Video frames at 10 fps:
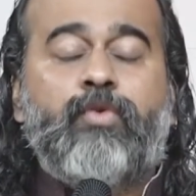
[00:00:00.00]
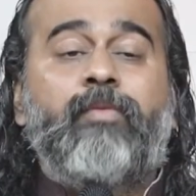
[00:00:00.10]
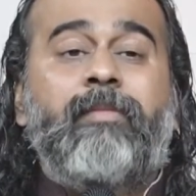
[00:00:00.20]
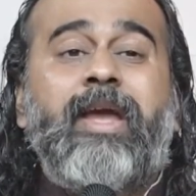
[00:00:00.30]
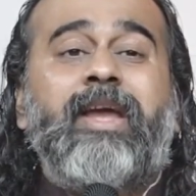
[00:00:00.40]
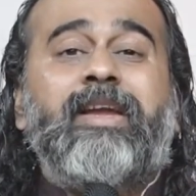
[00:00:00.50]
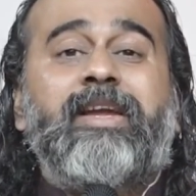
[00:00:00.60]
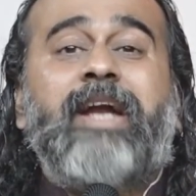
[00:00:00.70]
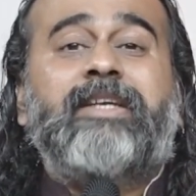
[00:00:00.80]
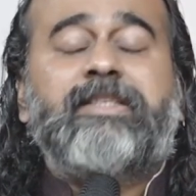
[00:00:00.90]
you may
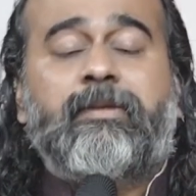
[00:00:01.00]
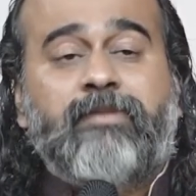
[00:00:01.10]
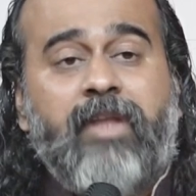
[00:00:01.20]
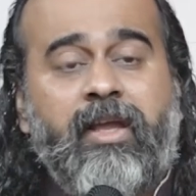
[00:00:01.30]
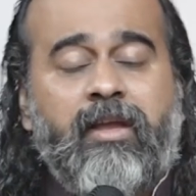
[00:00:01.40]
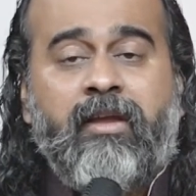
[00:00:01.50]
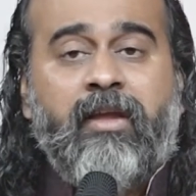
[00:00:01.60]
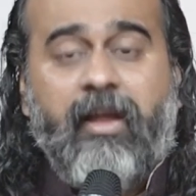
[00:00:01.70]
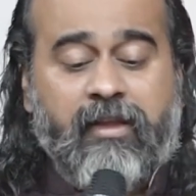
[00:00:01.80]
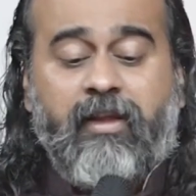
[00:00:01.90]
get something
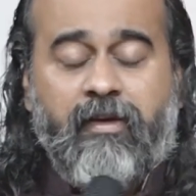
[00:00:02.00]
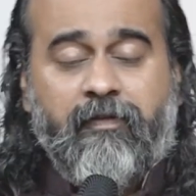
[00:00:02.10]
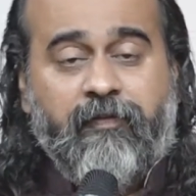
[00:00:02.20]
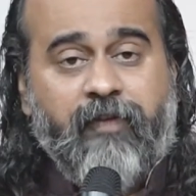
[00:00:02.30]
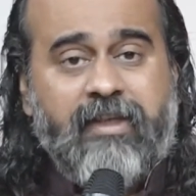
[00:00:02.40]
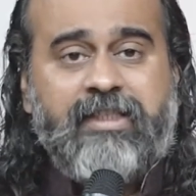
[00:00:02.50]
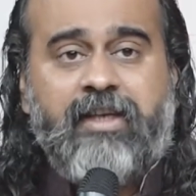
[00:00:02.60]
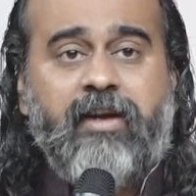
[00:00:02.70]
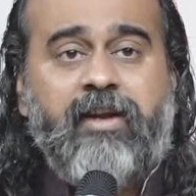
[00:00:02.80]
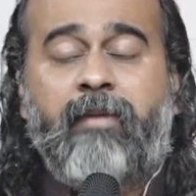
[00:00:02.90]
in the
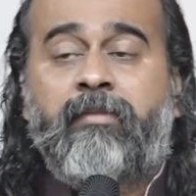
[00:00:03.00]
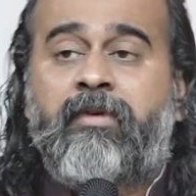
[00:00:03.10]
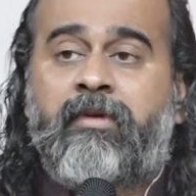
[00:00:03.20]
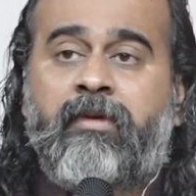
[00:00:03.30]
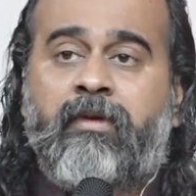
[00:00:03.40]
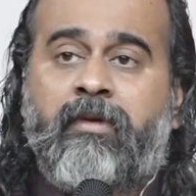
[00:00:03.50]
first attempt